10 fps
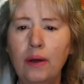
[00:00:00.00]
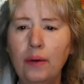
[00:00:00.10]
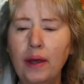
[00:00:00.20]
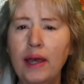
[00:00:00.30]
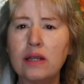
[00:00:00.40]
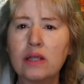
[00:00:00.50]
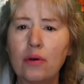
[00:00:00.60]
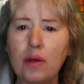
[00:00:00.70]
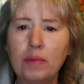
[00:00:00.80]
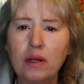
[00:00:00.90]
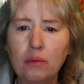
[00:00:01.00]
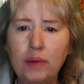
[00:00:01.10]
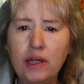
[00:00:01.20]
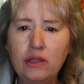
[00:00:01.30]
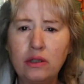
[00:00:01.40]
Okay, so I'm gonna
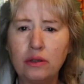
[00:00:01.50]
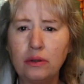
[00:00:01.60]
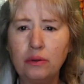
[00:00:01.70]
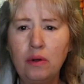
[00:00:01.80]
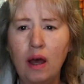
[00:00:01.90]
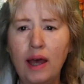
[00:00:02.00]
read you.